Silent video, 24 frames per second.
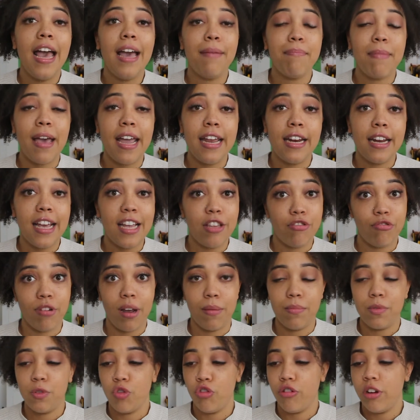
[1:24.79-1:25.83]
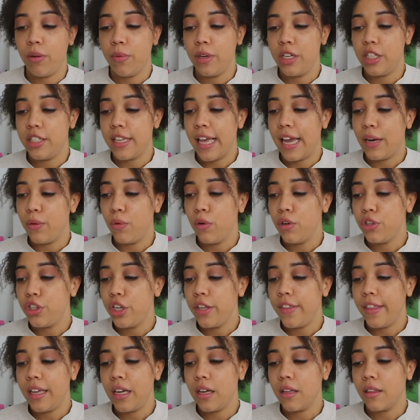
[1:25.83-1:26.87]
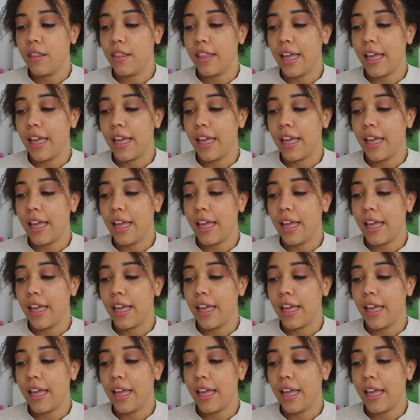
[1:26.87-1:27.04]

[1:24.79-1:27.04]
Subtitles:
made an Instagram story which said, what do you think